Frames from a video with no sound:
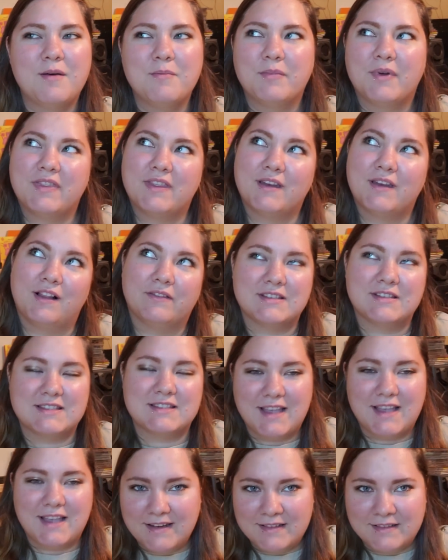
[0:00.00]
but then all of a
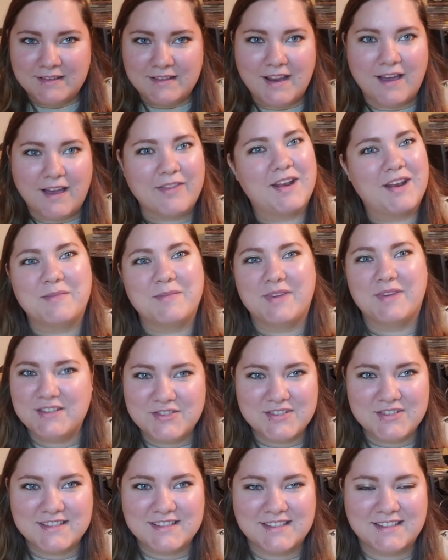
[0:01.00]
sudden, now that I'm
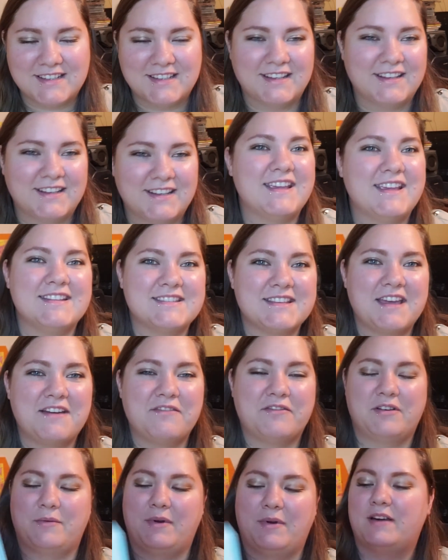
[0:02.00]
interested in it, it's
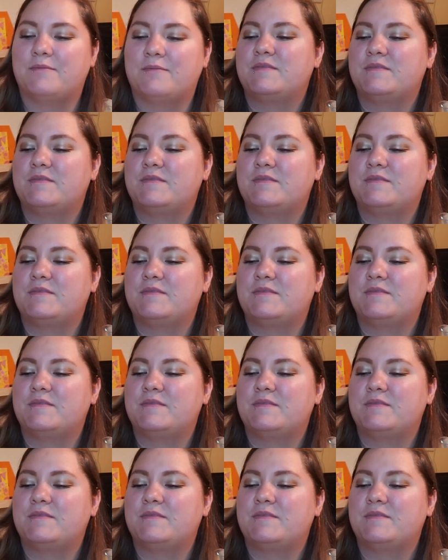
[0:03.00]
everywhere.